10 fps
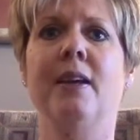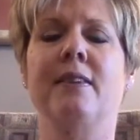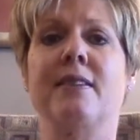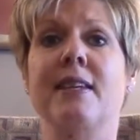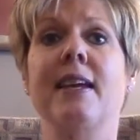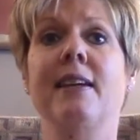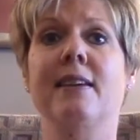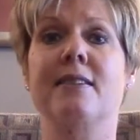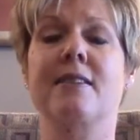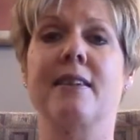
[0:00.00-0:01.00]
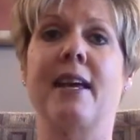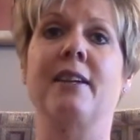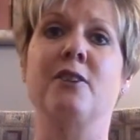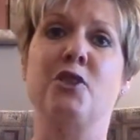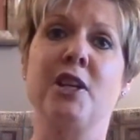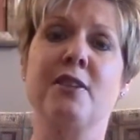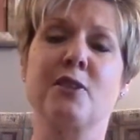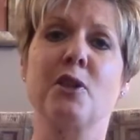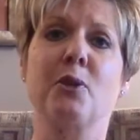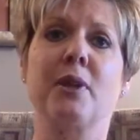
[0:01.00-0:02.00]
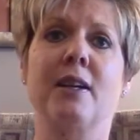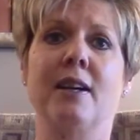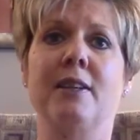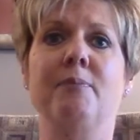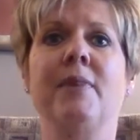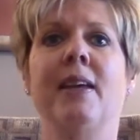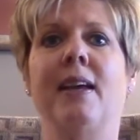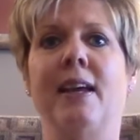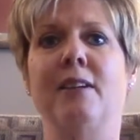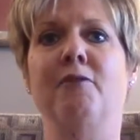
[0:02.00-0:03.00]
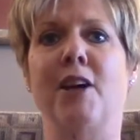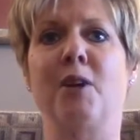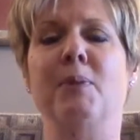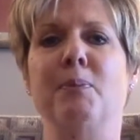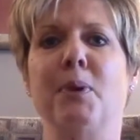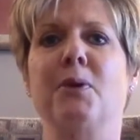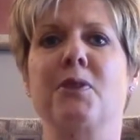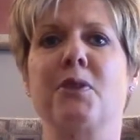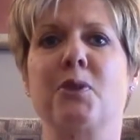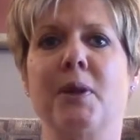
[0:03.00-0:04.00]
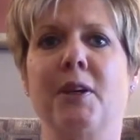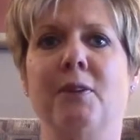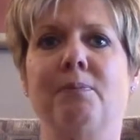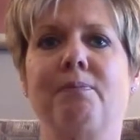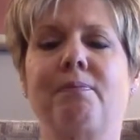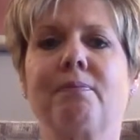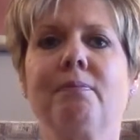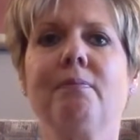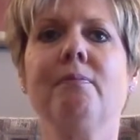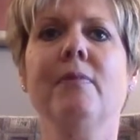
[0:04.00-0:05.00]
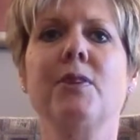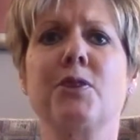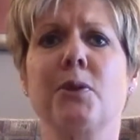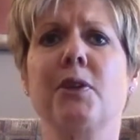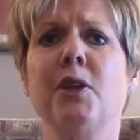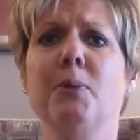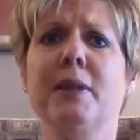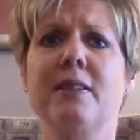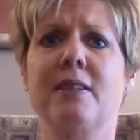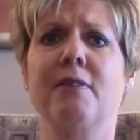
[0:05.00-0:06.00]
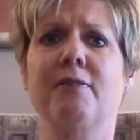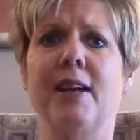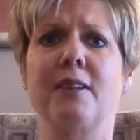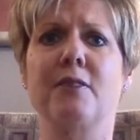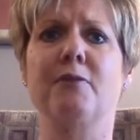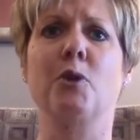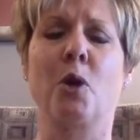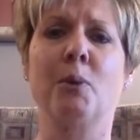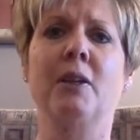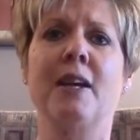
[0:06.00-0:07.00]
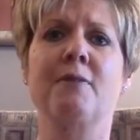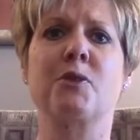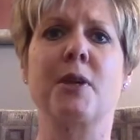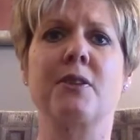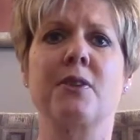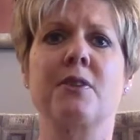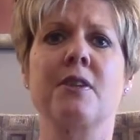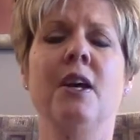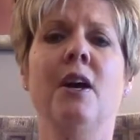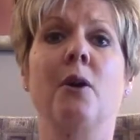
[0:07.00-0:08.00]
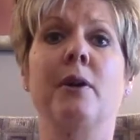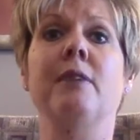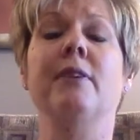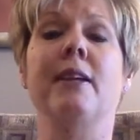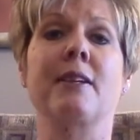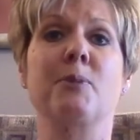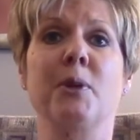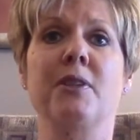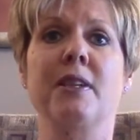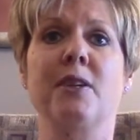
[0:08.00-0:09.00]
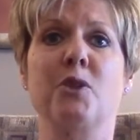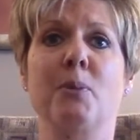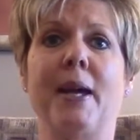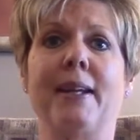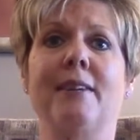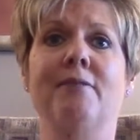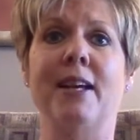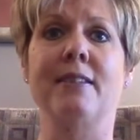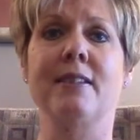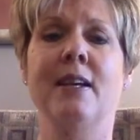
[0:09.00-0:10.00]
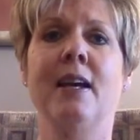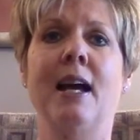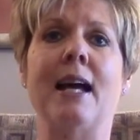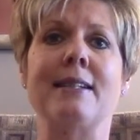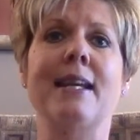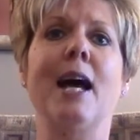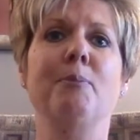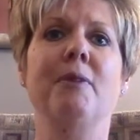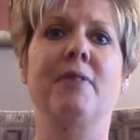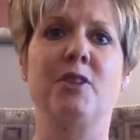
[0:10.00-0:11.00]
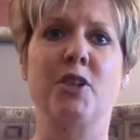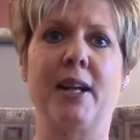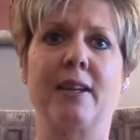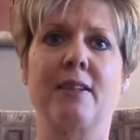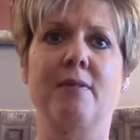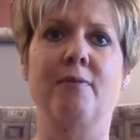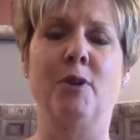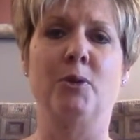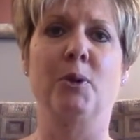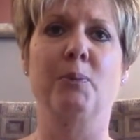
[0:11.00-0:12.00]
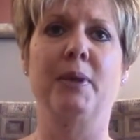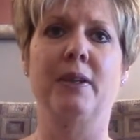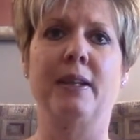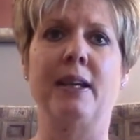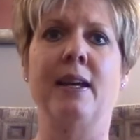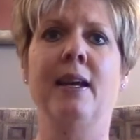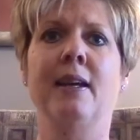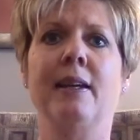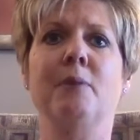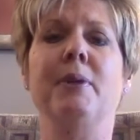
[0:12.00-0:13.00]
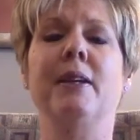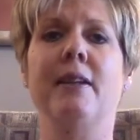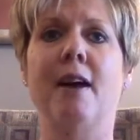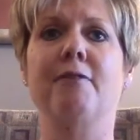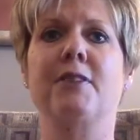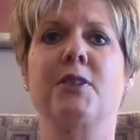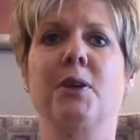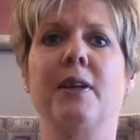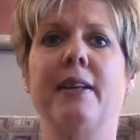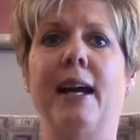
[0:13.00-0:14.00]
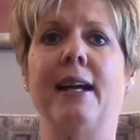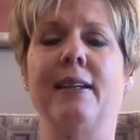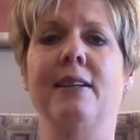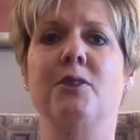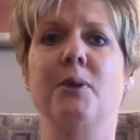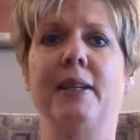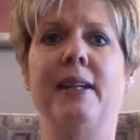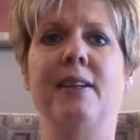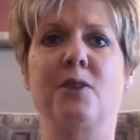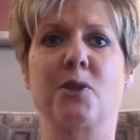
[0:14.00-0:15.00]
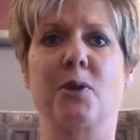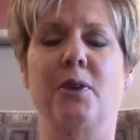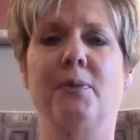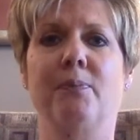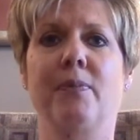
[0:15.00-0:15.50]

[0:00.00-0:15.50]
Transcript: The saying is that genes load the gun and environment pulls the trigger. So the cumulative effect of normal life stressors or even experiencing a traumatic event on top of the genetic vulnerability can be enough to turn a diet into an eating disorder.